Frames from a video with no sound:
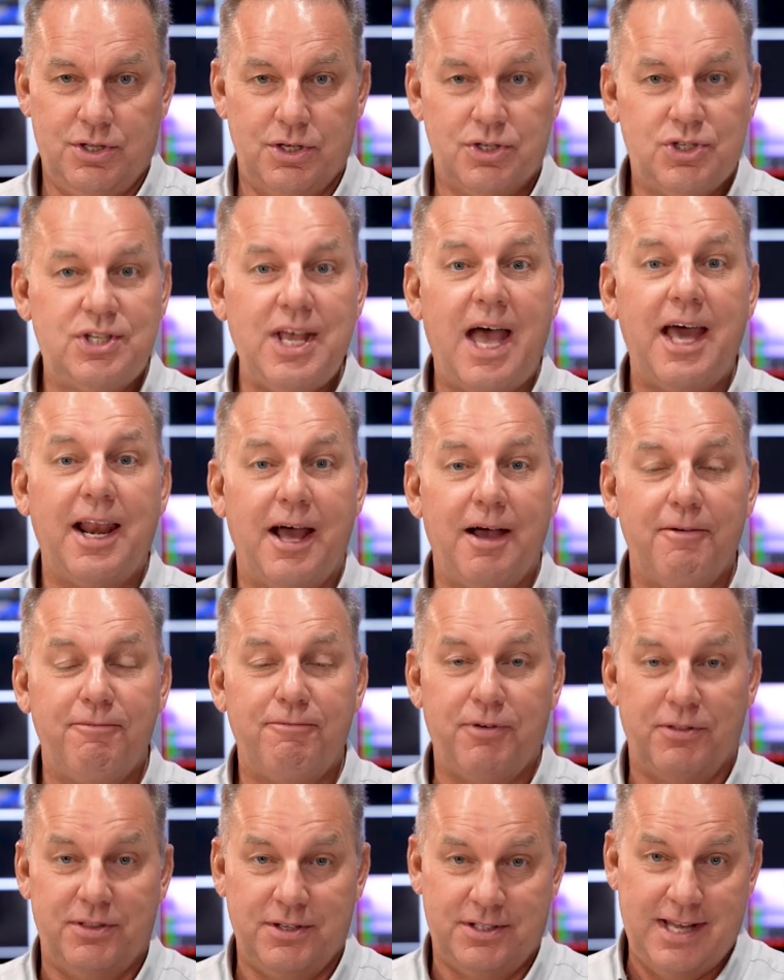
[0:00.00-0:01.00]
the setup
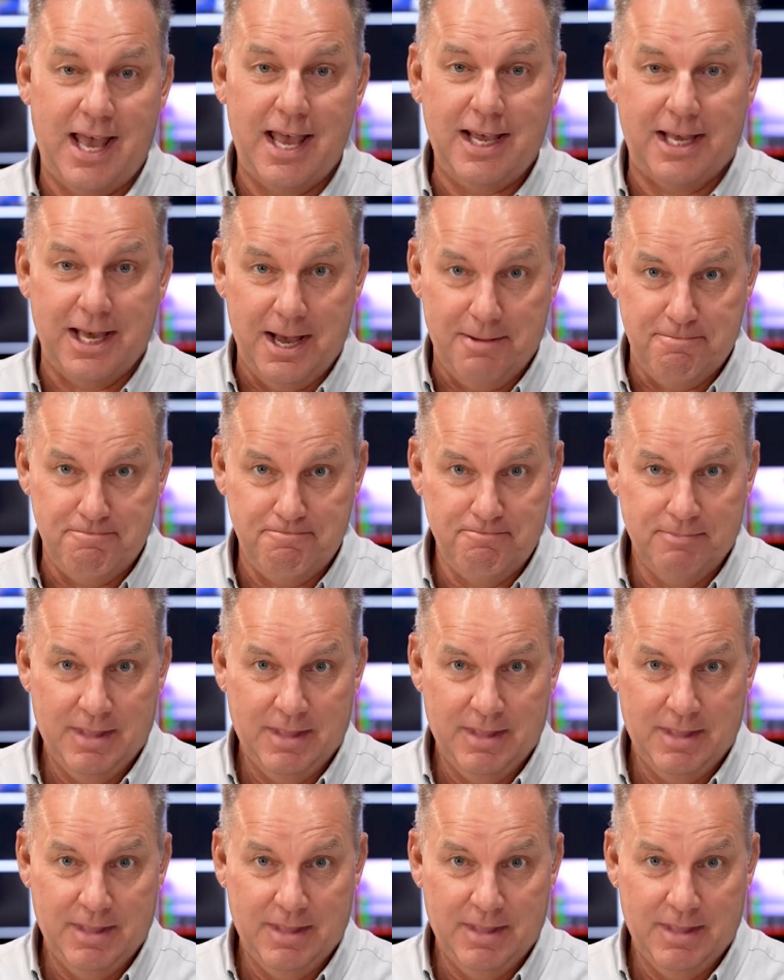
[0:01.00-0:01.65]
for the take-up.